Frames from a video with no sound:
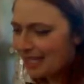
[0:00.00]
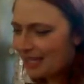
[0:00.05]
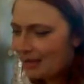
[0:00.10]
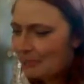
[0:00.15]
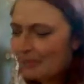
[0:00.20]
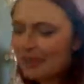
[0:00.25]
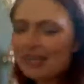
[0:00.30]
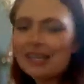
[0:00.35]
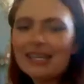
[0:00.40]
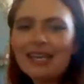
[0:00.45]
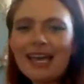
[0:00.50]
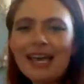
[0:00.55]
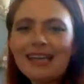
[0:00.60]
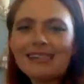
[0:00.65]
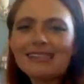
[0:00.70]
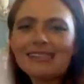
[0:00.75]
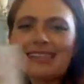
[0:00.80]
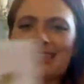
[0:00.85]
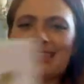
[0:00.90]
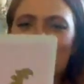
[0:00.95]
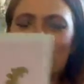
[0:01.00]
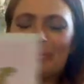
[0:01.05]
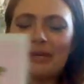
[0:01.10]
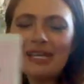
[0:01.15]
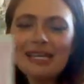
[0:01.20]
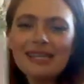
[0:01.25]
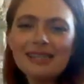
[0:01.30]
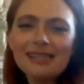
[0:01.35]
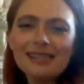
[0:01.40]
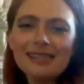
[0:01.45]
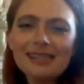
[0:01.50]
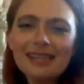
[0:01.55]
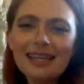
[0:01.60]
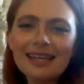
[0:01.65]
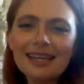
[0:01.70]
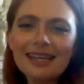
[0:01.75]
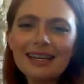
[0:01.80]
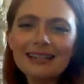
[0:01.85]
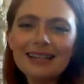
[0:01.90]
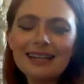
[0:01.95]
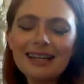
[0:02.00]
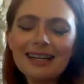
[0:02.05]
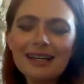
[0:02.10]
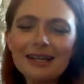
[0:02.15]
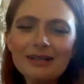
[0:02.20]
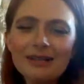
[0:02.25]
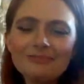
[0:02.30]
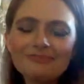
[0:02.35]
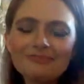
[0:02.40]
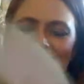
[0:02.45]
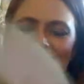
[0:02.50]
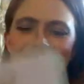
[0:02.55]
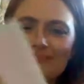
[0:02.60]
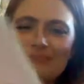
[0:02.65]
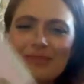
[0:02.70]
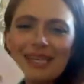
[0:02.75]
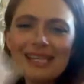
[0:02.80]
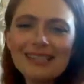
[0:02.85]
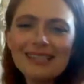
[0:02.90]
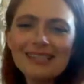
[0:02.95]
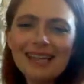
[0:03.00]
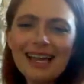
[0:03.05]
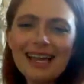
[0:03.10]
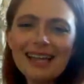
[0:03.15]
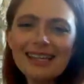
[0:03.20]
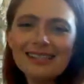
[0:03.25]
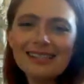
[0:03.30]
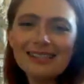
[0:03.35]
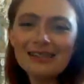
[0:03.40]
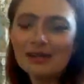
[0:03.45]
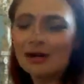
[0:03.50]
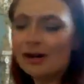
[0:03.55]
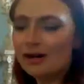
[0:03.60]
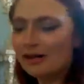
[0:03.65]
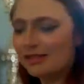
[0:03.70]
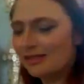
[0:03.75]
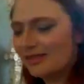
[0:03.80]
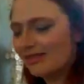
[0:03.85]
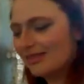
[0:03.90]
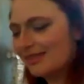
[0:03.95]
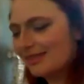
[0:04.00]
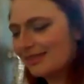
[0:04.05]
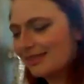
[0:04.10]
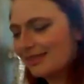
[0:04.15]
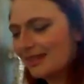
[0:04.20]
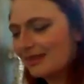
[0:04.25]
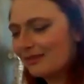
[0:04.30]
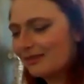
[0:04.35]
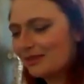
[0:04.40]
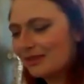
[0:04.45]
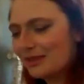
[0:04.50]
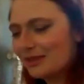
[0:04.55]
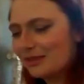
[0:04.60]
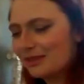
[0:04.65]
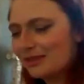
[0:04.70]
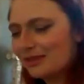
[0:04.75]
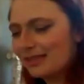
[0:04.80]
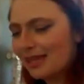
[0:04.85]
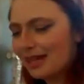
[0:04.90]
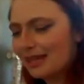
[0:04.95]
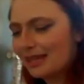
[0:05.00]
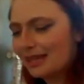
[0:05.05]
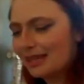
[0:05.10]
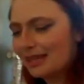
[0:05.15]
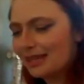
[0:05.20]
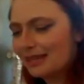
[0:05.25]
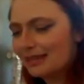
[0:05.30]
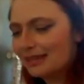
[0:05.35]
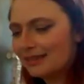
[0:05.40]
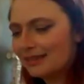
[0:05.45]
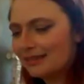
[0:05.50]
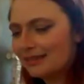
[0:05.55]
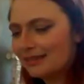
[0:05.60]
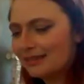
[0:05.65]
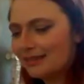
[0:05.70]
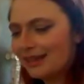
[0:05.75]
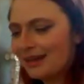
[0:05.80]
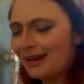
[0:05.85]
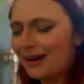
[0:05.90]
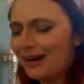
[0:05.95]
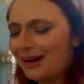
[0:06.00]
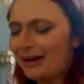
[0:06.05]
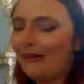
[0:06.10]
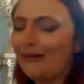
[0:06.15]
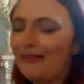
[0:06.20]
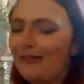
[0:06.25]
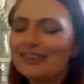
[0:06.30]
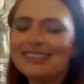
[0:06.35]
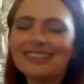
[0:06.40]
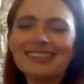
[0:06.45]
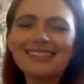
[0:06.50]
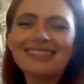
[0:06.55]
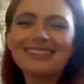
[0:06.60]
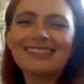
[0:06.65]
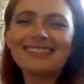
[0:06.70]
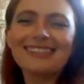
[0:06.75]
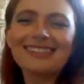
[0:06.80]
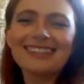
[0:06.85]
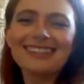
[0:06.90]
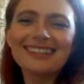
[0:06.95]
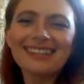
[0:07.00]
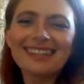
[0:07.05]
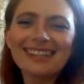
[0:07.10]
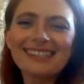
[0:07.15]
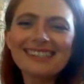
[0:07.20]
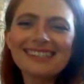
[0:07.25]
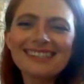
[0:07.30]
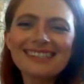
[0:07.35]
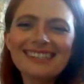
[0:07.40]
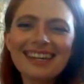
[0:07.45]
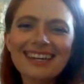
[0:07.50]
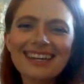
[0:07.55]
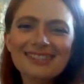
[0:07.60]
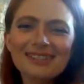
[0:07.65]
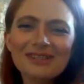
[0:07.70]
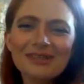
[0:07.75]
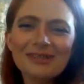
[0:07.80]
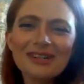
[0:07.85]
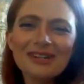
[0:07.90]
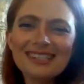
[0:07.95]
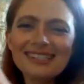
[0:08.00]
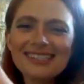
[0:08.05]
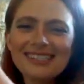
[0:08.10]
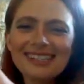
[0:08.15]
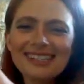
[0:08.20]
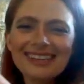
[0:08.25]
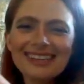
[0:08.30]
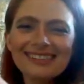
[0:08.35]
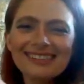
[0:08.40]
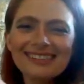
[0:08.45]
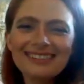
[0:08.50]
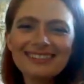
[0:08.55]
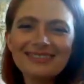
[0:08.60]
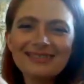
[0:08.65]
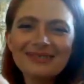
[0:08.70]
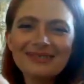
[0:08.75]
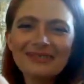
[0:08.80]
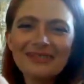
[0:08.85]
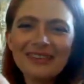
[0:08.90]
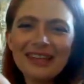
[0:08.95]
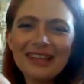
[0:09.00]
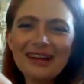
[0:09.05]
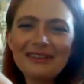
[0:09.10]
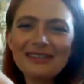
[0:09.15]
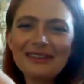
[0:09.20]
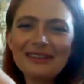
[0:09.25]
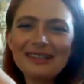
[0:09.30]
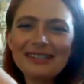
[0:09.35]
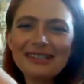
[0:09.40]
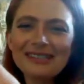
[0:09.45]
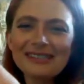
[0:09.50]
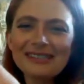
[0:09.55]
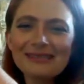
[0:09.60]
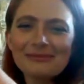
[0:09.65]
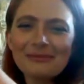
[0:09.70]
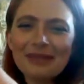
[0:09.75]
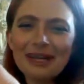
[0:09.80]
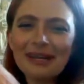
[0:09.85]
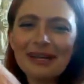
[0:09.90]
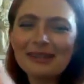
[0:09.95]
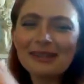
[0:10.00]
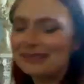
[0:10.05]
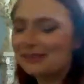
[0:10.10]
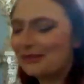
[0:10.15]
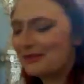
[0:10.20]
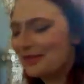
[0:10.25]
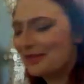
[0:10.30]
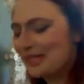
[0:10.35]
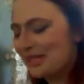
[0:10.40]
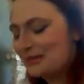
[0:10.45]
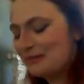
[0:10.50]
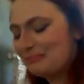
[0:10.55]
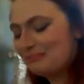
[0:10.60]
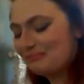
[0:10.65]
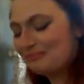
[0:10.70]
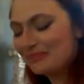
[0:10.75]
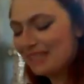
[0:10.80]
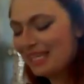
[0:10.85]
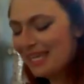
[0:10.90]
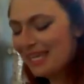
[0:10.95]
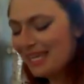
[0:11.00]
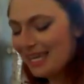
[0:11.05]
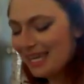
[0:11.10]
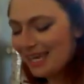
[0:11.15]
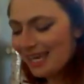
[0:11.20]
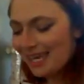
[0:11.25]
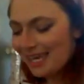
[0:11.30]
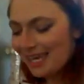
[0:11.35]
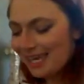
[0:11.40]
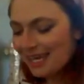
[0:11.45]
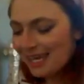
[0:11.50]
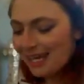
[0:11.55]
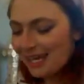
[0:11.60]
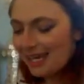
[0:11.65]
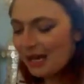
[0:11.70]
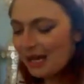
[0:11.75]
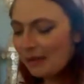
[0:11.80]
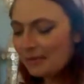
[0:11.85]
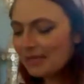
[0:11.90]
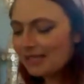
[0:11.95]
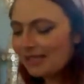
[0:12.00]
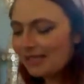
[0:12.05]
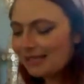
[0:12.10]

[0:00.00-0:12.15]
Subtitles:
but it has like peace and peace signs and hearts and stuff. So it's kind of like, oh, and this like Stegosaurus, he has a flower in his mouth, so cute. But this